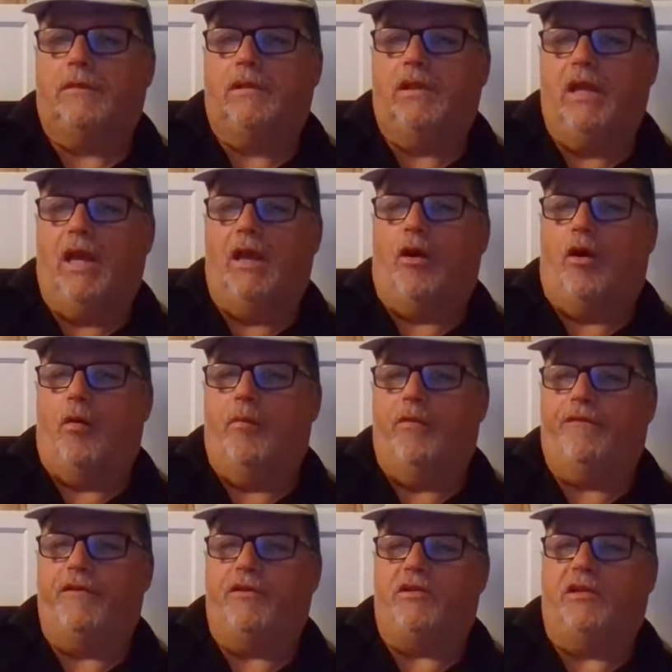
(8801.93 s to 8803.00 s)
Yeah, I'm
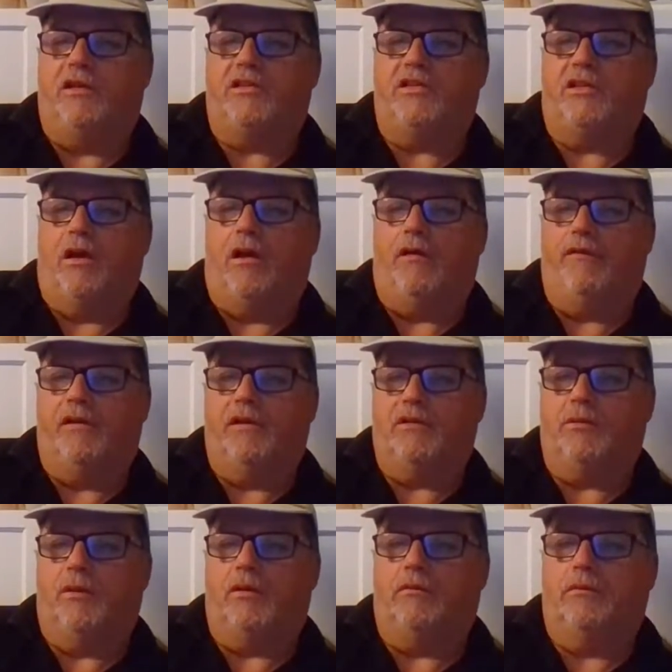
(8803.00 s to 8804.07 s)
officially starving as
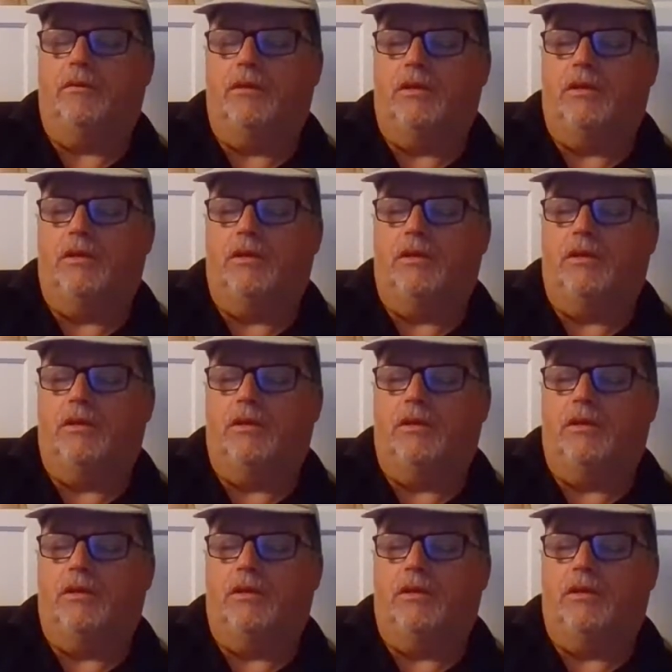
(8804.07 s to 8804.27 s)
well.